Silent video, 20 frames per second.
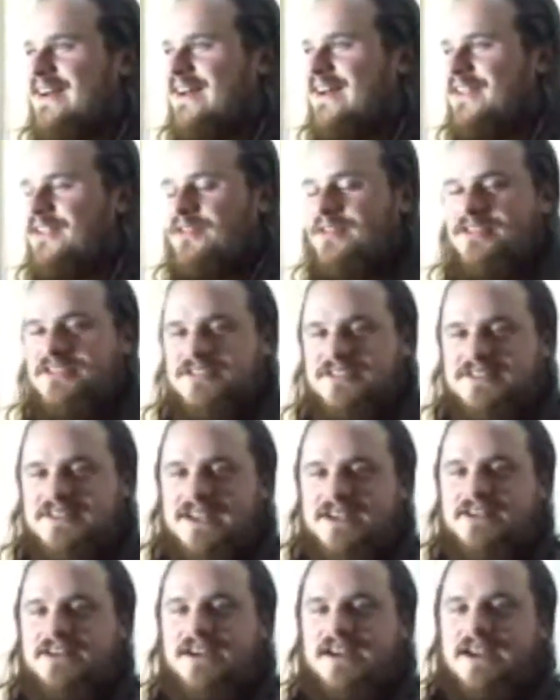You can just
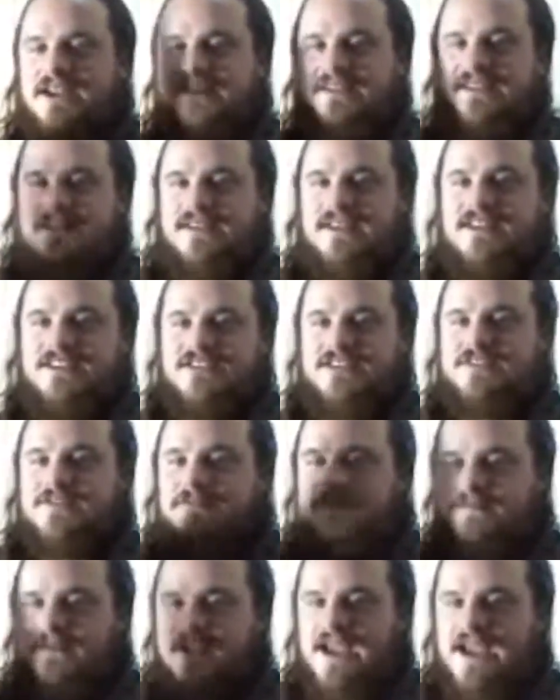take your hand and
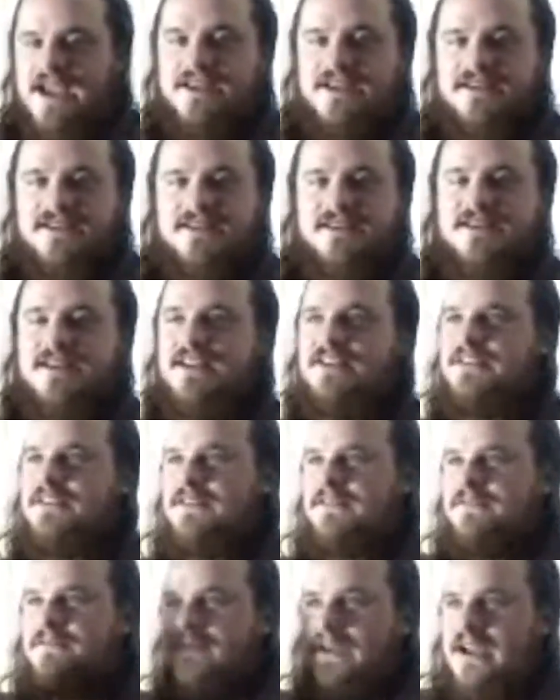just fan it, and you
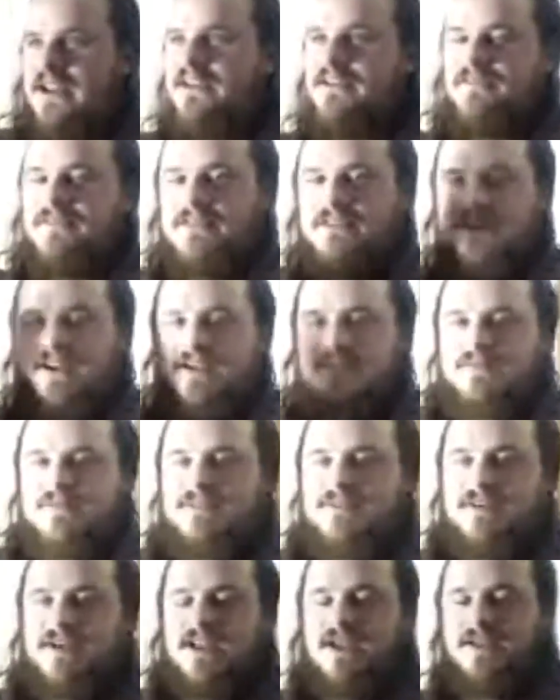can fan it a few times with
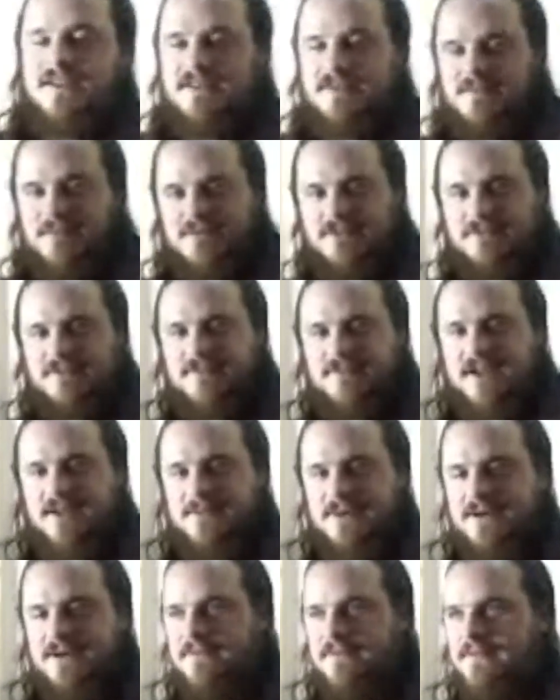your hand to put the flame
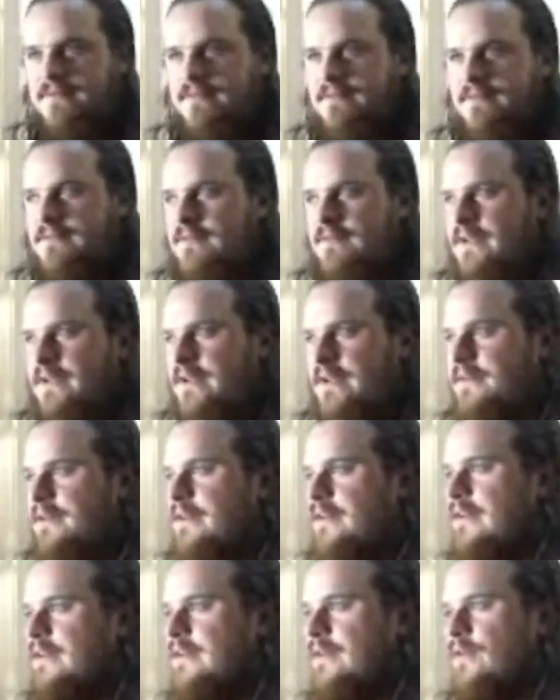on. Okay.
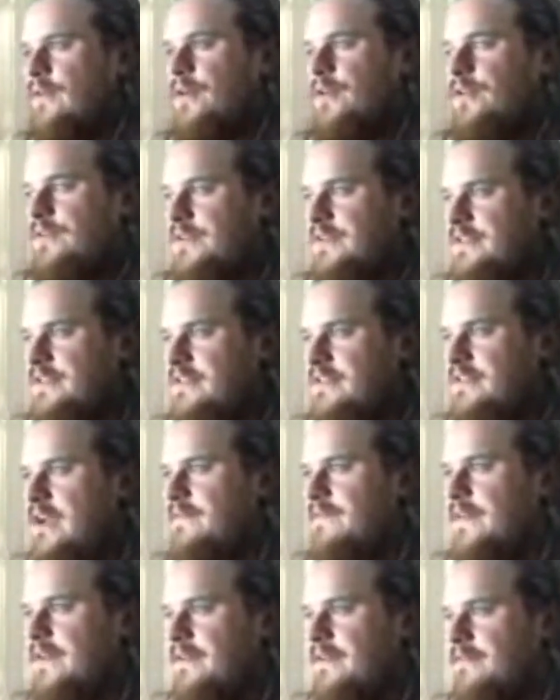Or you can
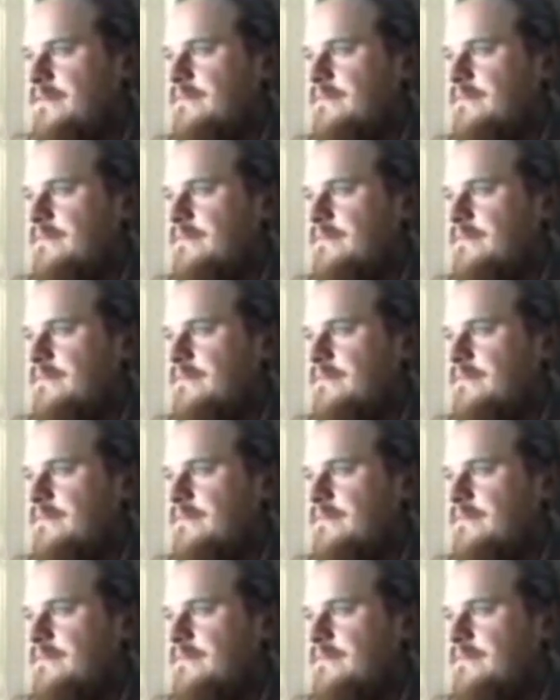snuff it.